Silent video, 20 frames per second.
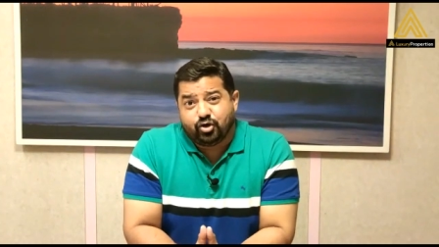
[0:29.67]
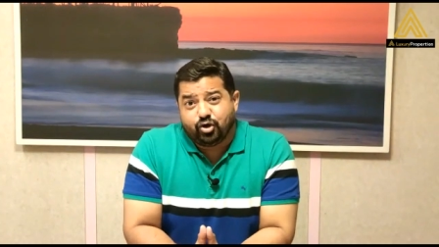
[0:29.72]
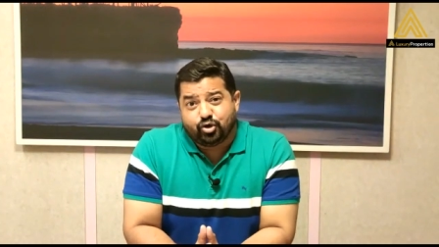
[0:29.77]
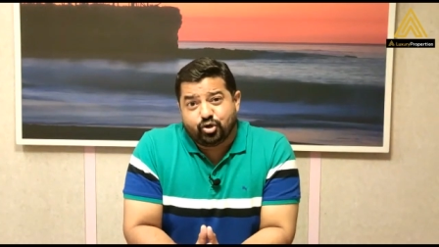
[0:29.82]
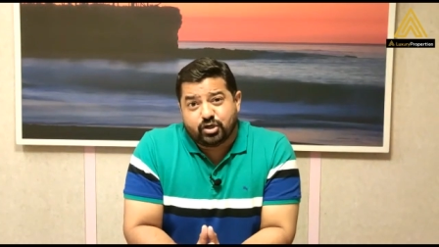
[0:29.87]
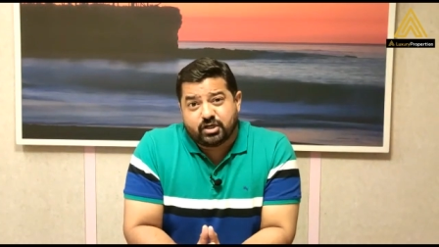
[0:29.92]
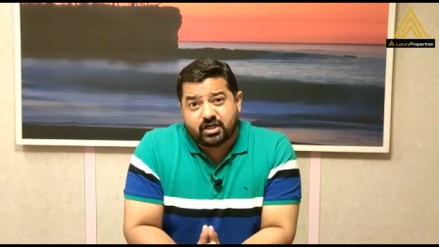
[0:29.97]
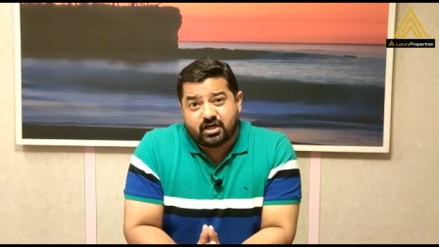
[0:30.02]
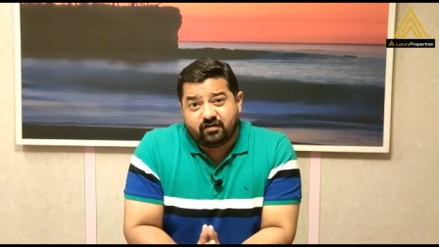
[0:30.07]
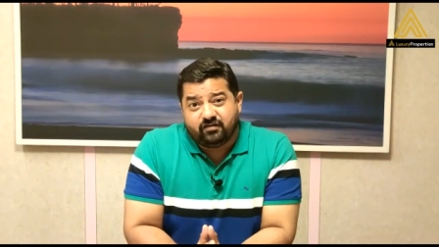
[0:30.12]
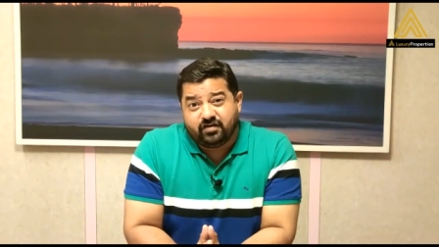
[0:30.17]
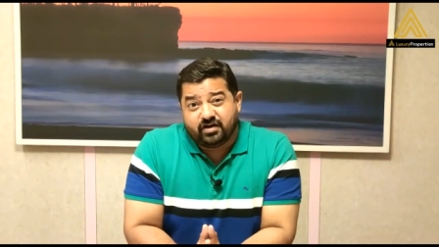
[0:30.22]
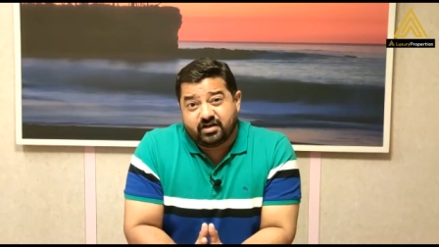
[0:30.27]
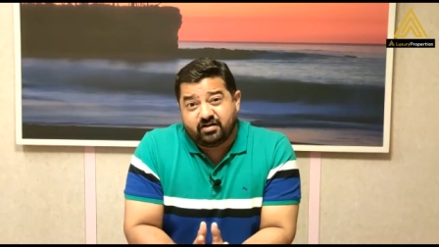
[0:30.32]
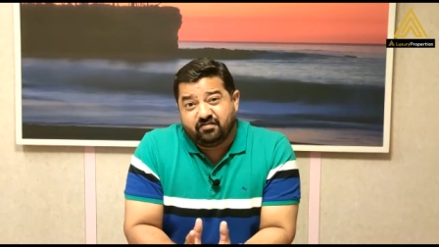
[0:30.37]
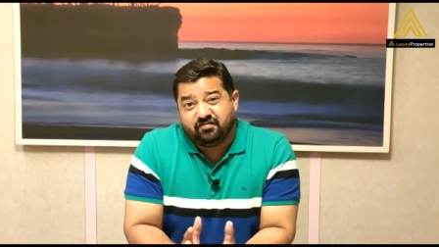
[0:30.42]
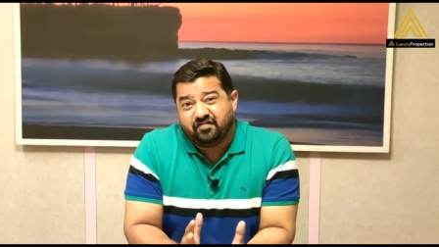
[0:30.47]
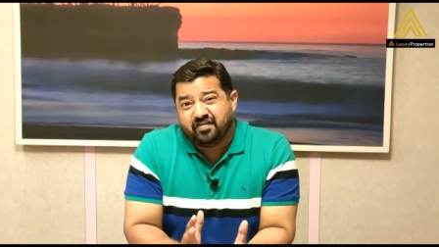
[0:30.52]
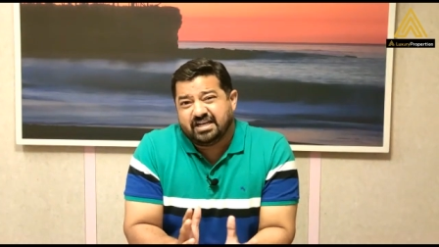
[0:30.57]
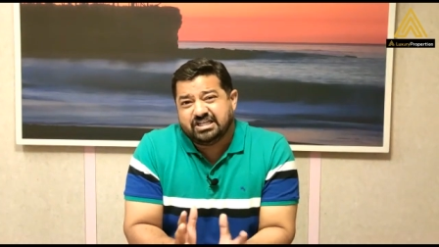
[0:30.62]
going to cover
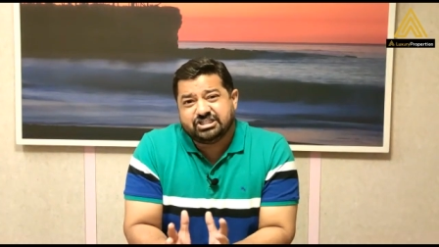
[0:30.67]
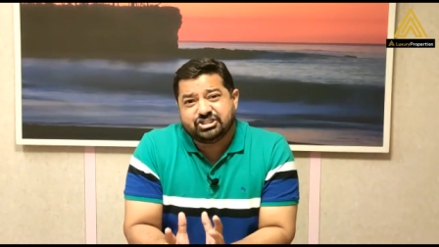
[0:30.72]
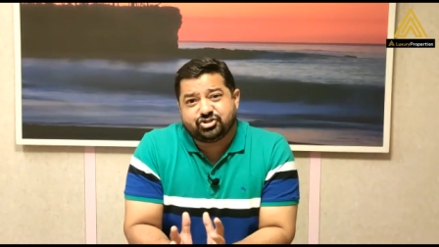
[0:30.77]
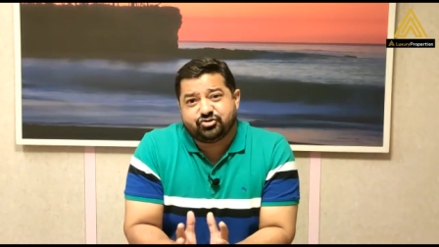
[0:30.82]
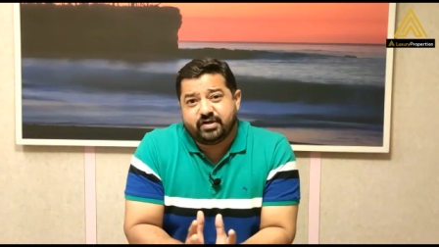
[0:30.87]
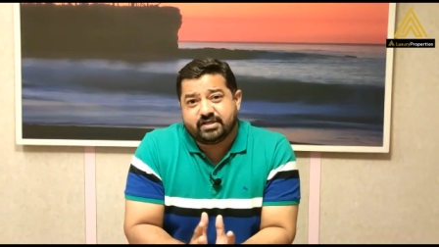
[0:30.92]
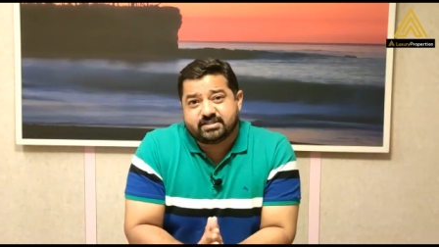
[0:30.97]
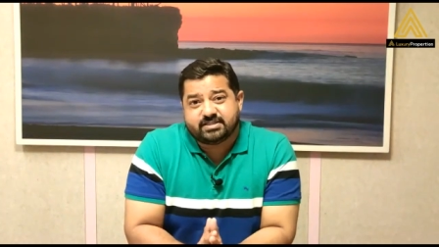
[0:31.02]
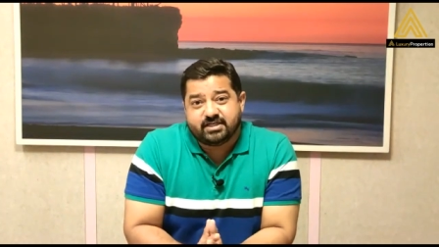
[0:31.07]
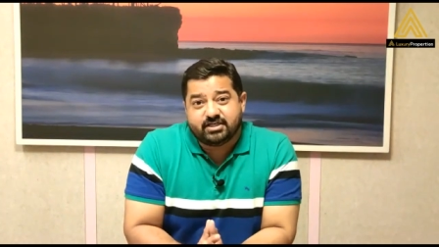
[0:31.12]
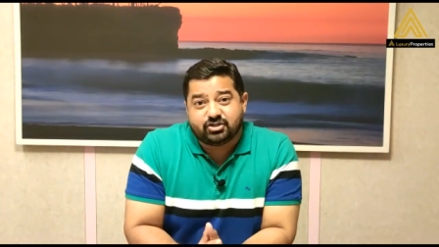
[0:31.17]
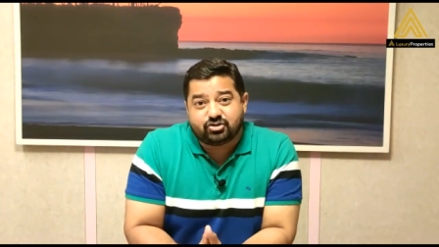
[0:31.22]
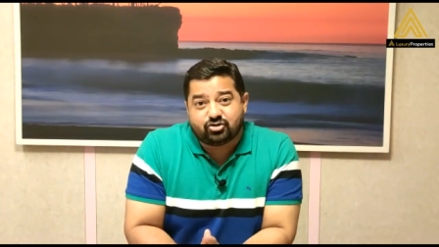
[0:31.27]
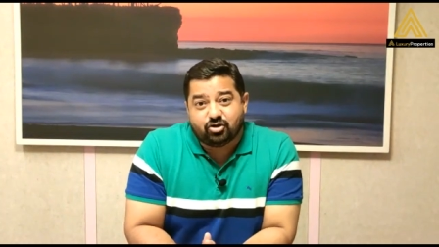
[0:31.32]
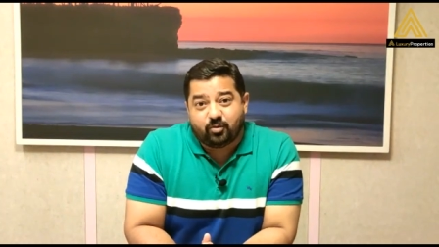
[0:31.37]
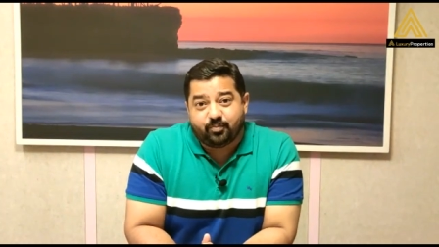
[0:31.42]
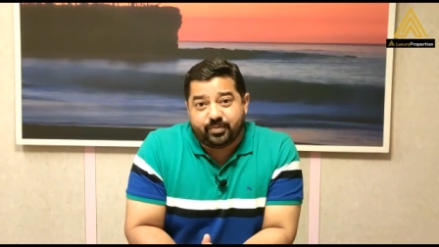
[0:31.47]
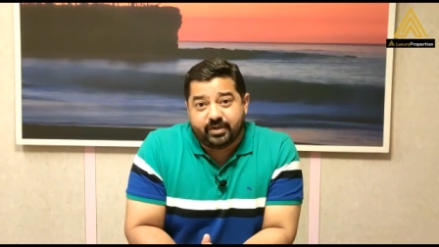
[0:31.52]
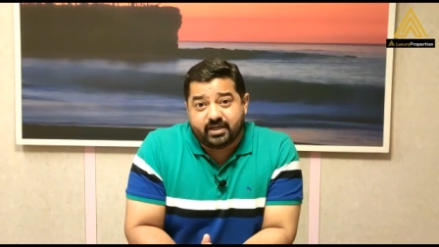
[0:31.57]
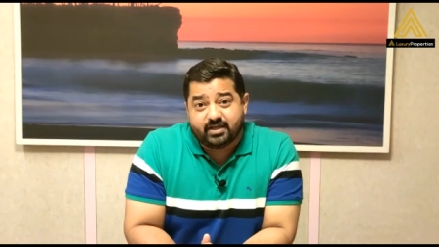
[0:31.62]
a very interesting
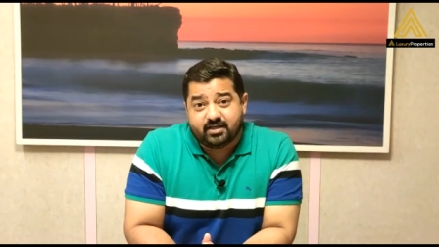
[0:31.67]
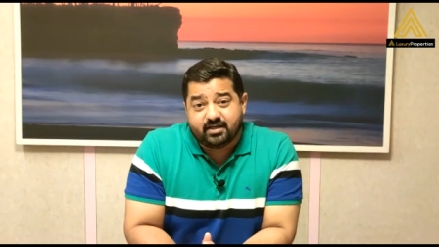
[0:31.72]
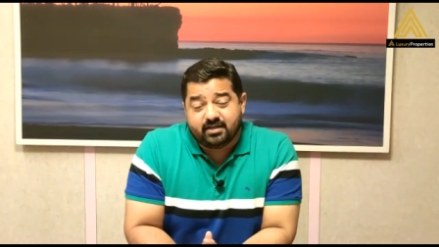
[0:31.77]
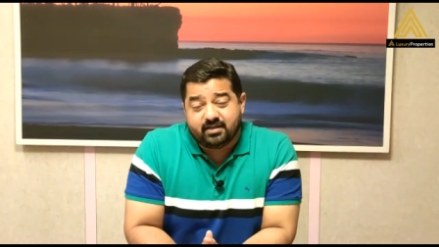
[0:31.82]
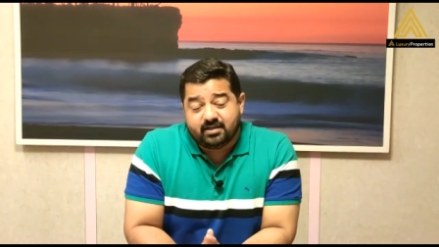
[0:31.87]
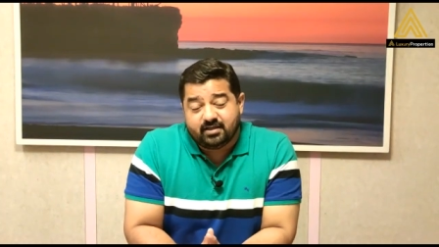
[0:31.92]
topic,